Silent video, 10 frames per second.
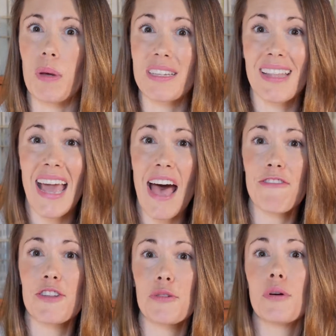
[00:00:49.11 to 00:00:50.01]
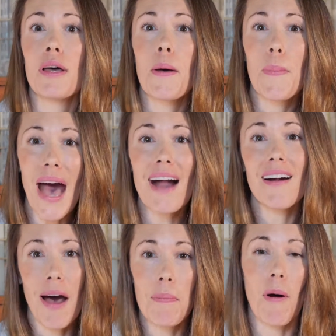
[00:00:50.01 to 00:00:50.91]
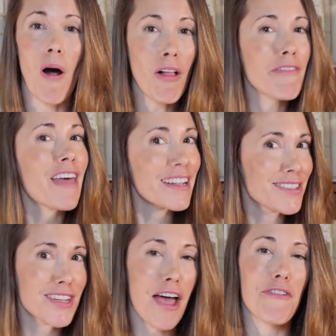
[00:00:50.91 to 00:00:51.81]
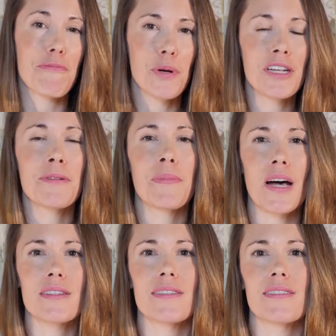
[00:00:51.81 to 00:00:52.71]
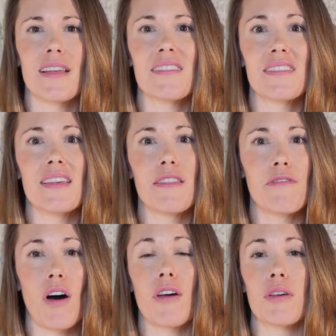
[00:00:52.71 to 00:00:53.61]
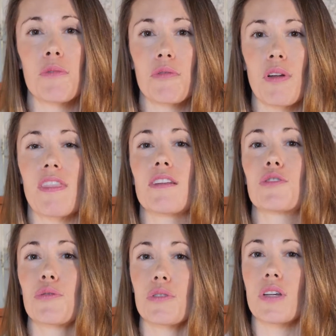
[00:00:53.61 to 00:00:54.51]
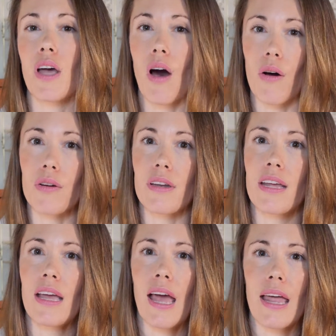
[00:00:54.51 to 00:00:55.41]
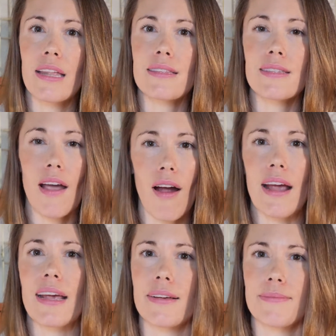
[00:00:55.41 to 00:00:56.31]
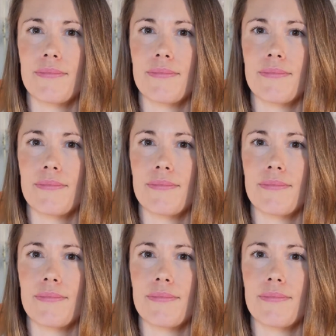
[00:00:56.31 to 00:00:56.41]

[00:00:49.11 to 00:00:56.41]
because they have to pack up all of that stuff, put it in boxes, and see the volume of what they truly own. And it's scary.